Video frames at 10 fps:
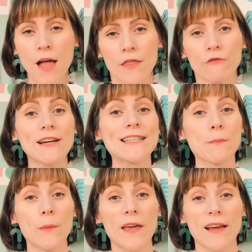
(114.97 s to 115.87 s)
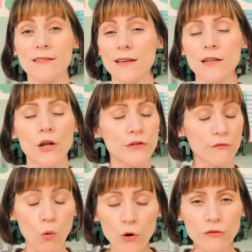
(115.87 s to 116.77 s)
The reason being is there's loads of
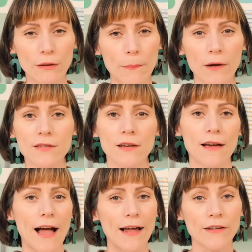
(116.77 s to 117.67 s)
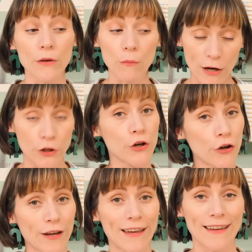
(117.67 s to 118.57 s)
water in butter, and when you
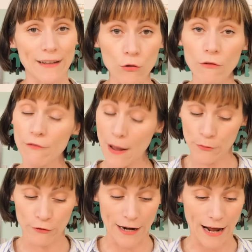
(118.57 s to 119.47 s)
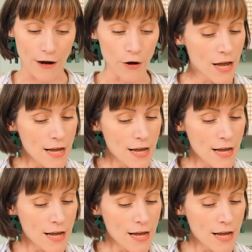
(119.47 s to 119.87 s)
cook it, it'll evaporate out.